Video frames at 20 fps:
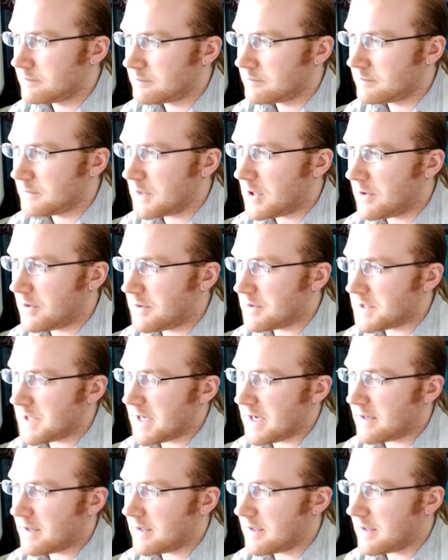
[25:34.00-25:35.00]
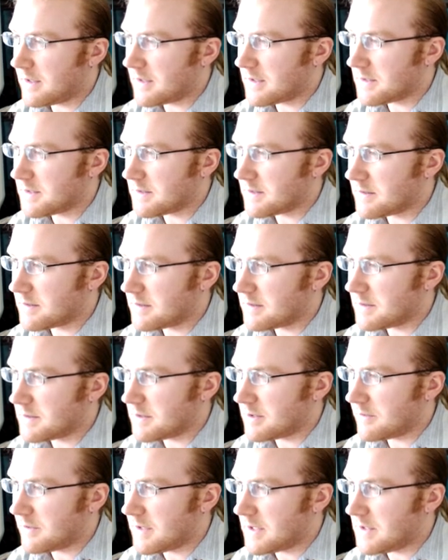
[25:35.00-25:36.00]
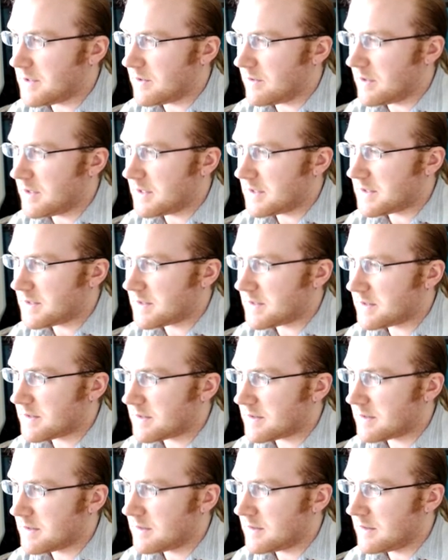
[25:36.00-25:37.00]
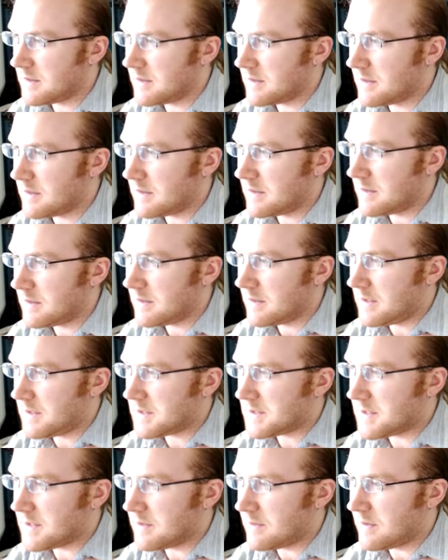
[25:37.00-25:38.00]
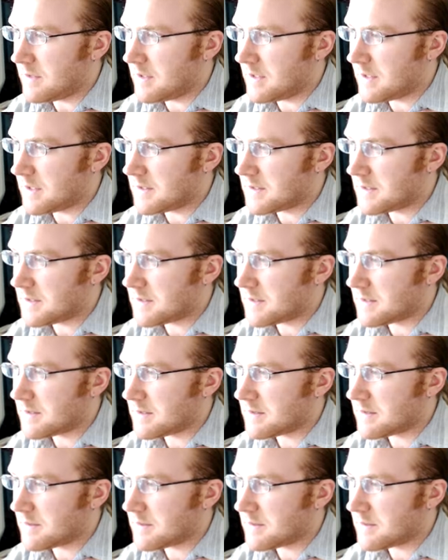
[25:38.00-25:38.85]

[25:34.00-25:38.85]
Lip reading: Oh, there's that, I guess. So if I do this, he has to do this.